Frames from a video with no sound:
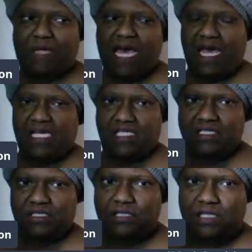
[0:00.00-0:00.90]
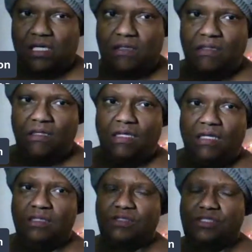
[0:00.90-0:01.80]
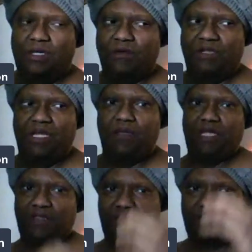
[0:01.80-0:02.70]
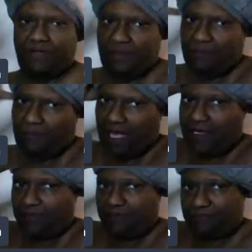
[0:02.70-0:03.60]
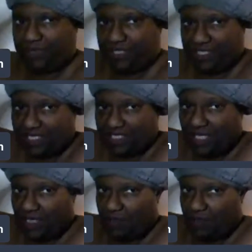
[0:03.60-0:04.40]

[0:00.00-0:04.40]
you know? So anyway, I had to put this here on.